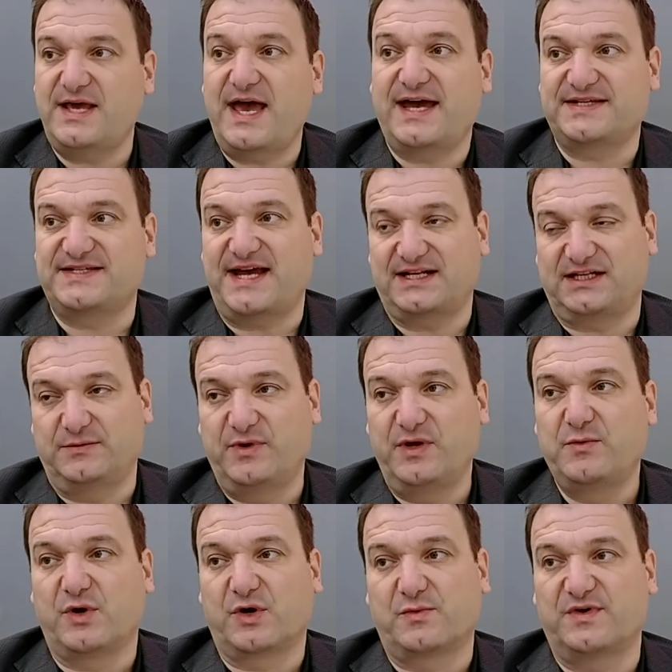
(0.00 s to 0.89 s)
Yeah, exactly.
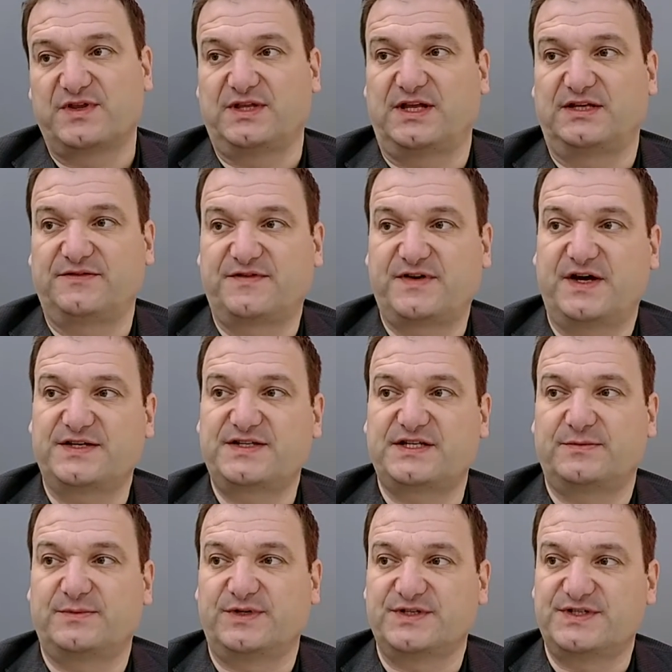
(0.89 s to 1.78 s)
We work with a lot of
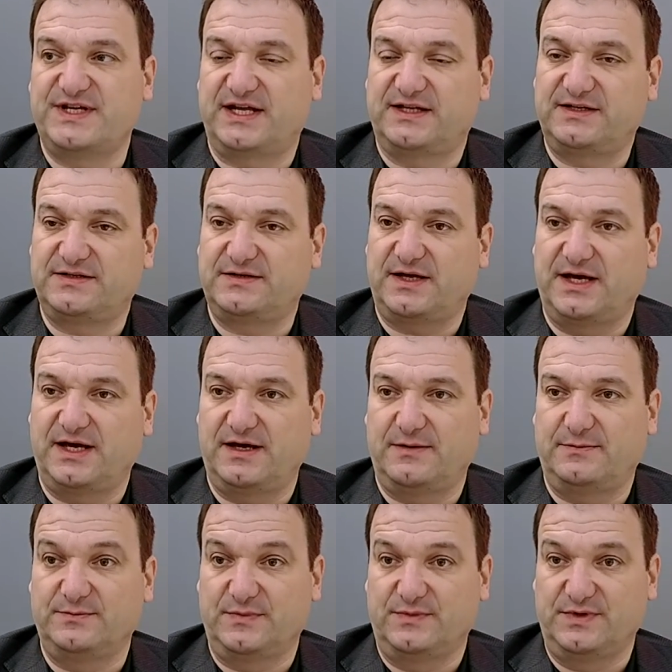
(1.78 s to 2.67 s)
customers that
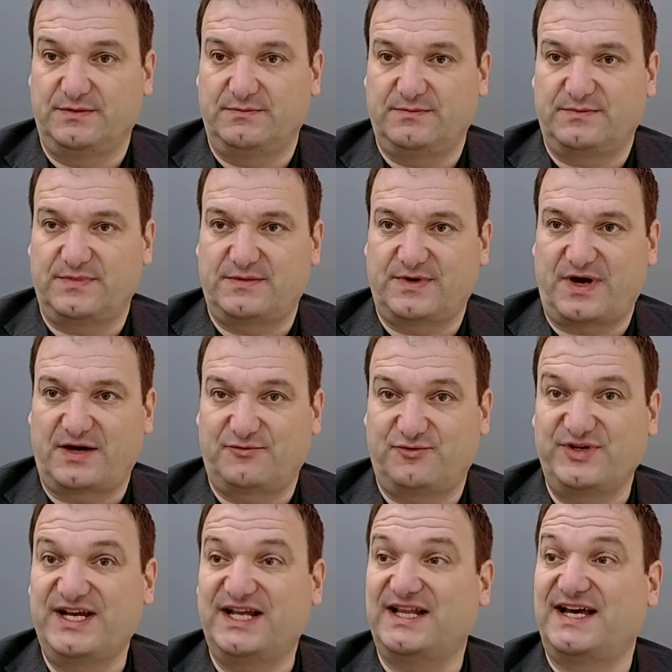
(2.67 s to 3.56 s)

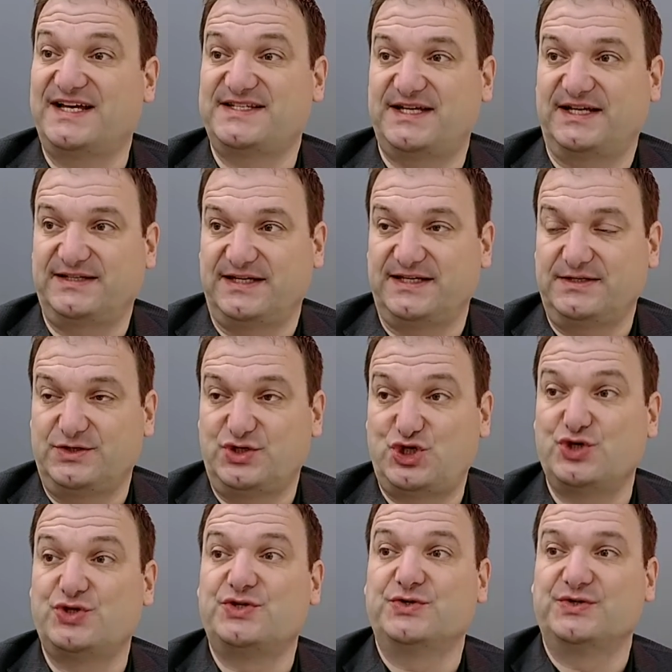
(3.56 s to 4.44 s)
realize that they
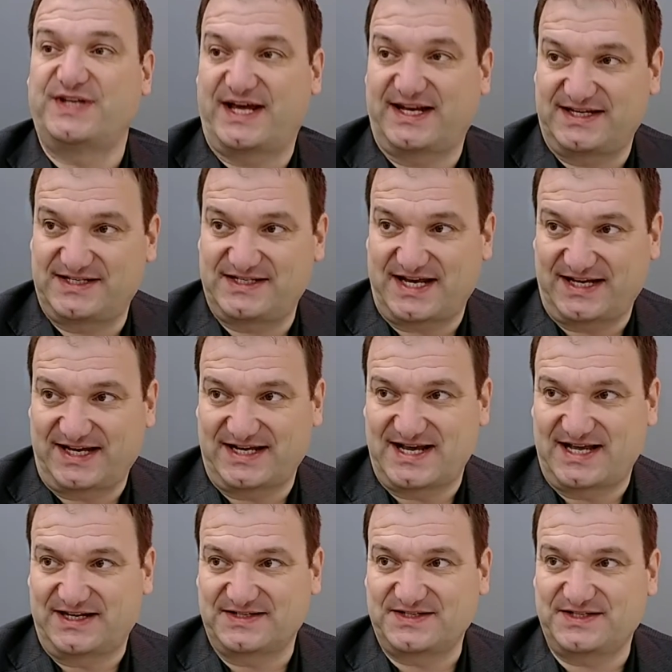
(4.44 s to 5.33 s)
should do static
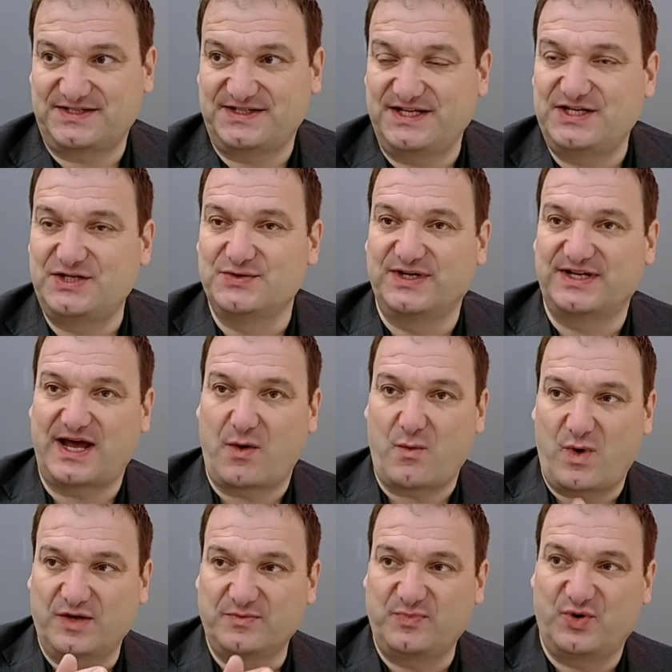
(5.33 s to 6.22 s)
analysis. They do it
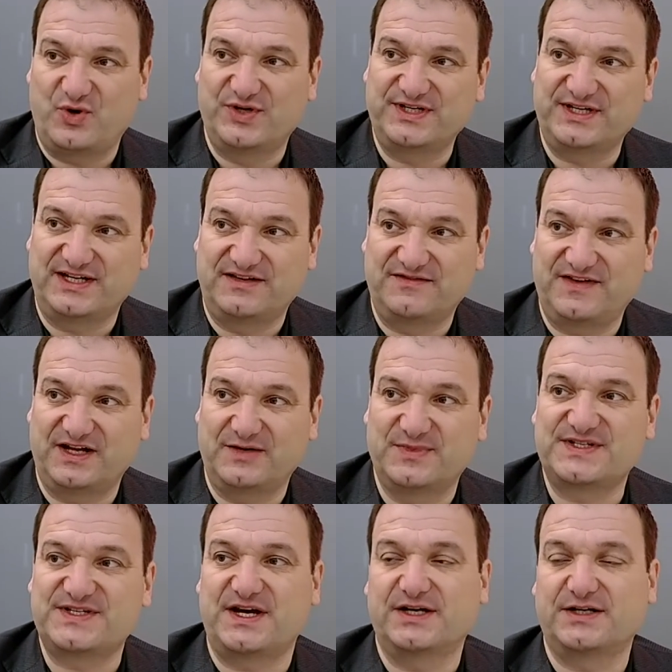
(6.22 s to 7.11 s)
at one point in the
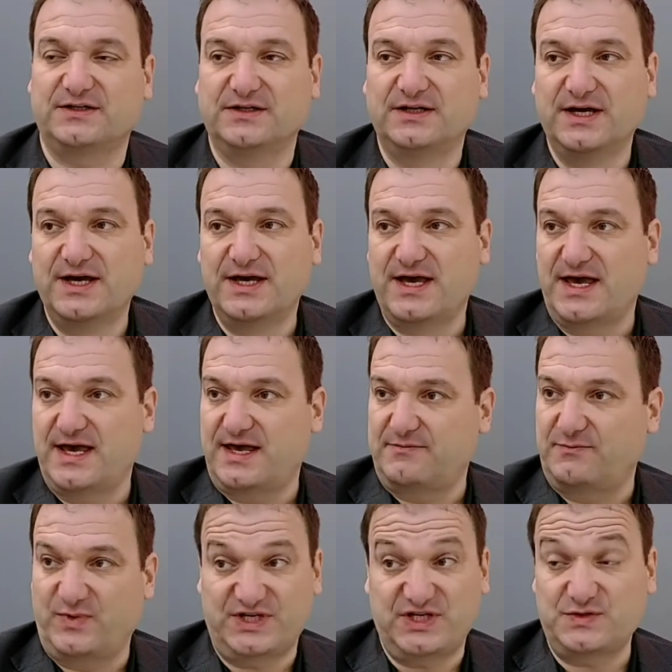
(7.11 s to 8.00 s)
development cycle,
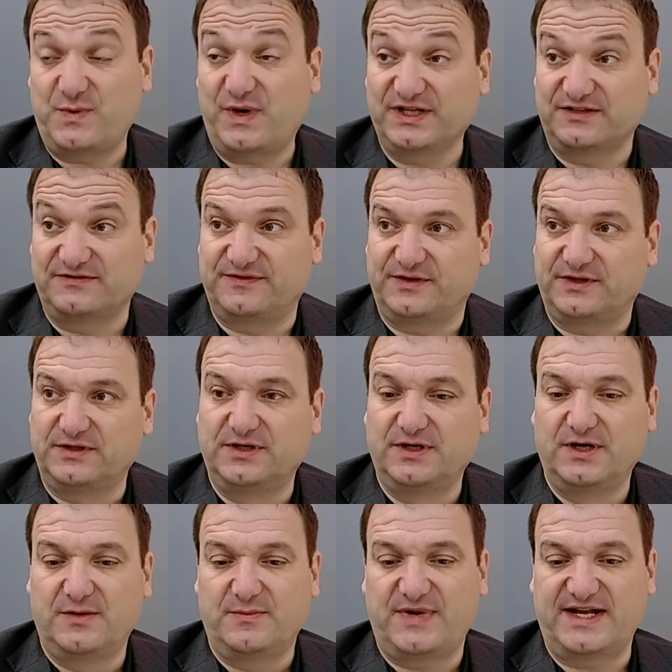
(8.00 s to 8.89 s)
which is wonderful,
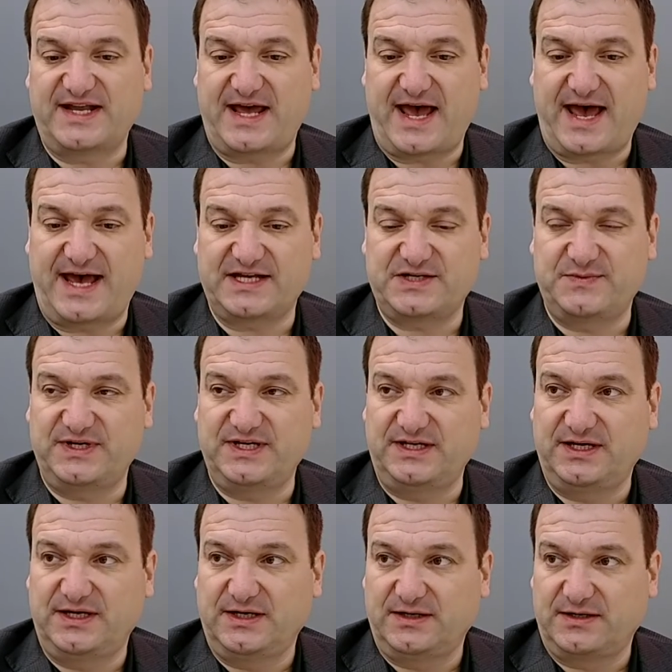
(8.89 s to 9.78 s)
but as
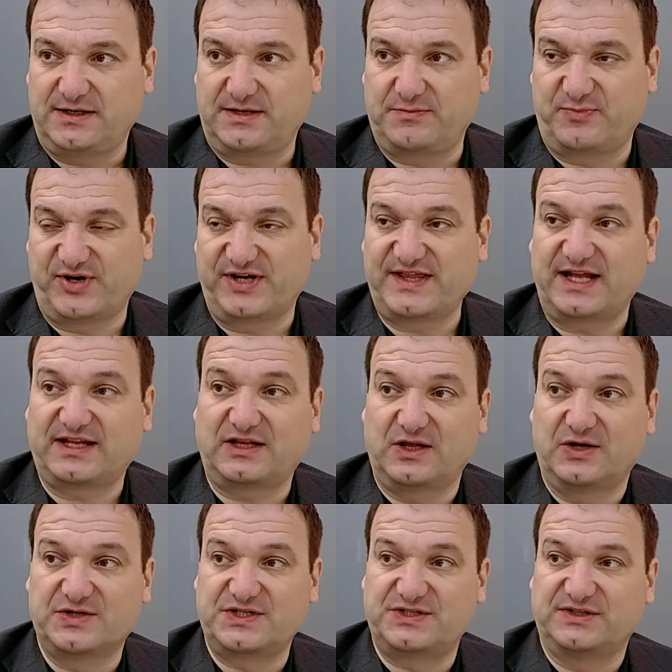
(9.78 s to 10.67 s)
we bring that
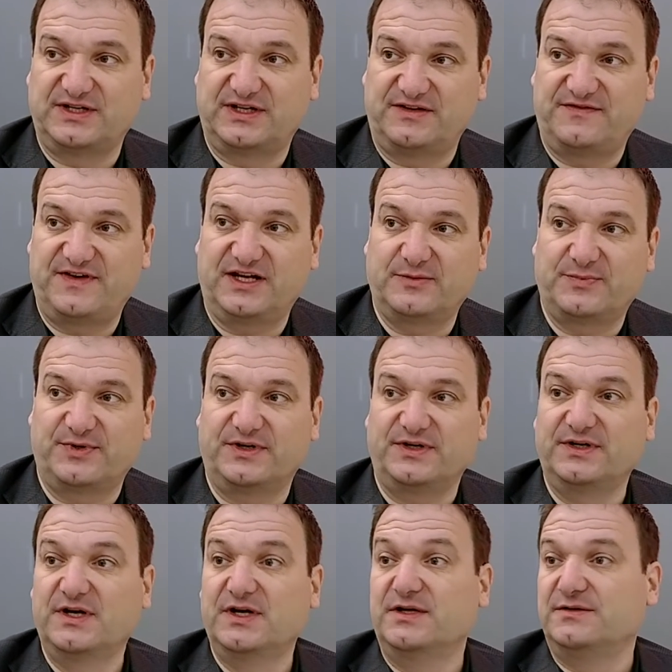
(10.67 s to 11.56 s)
closer to the
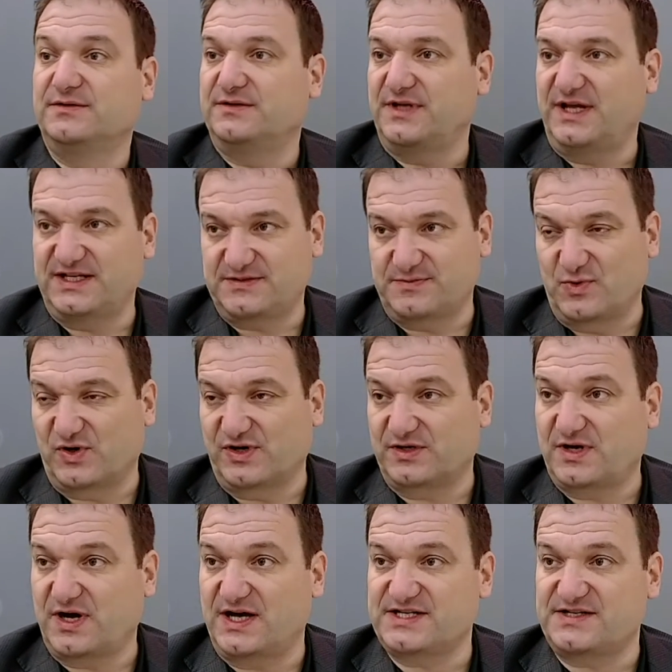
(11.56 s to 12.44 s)
developer, it's
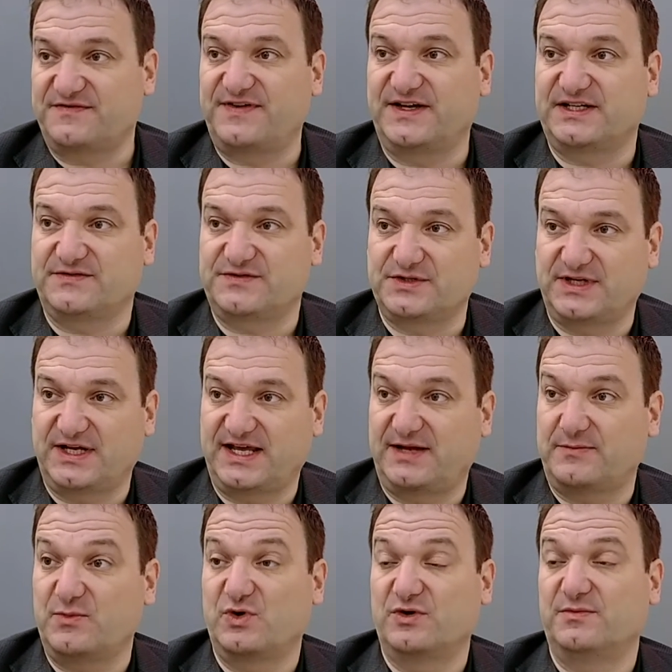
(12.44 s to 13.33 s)
more cost effective, so they
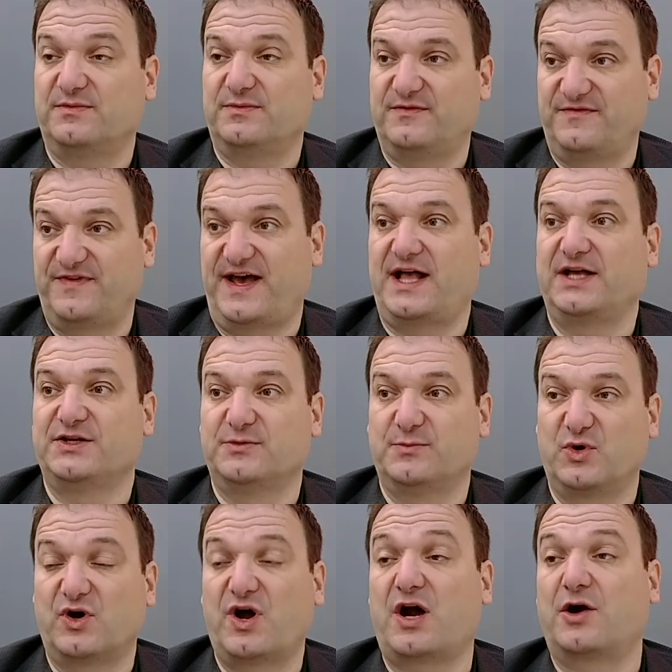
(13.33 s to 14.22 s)
get more
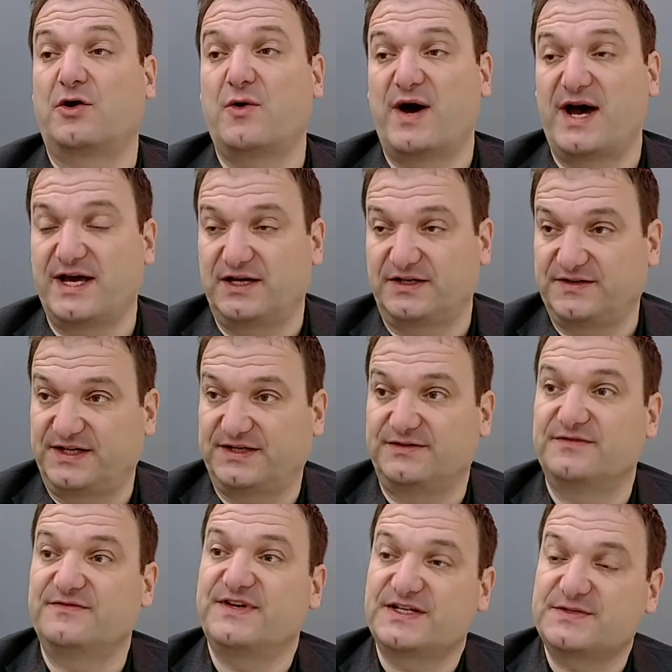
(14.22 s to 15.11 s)
value, more ROI out of
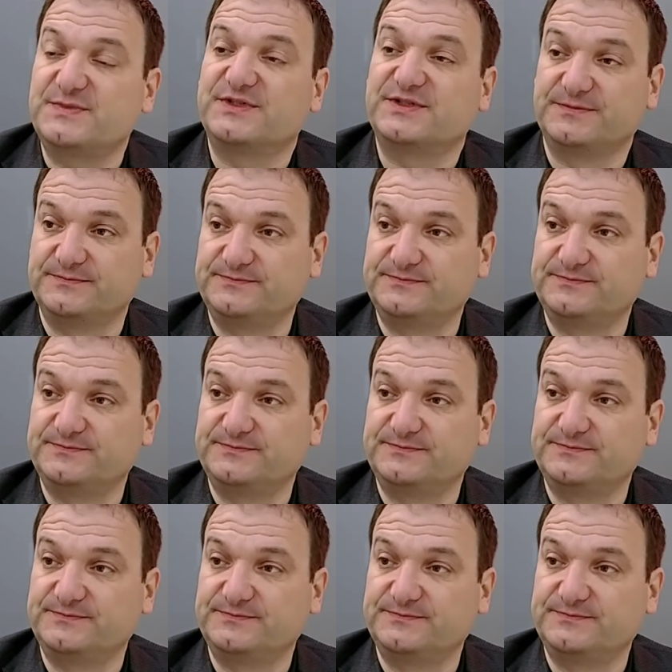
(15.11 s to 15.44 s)
their investment.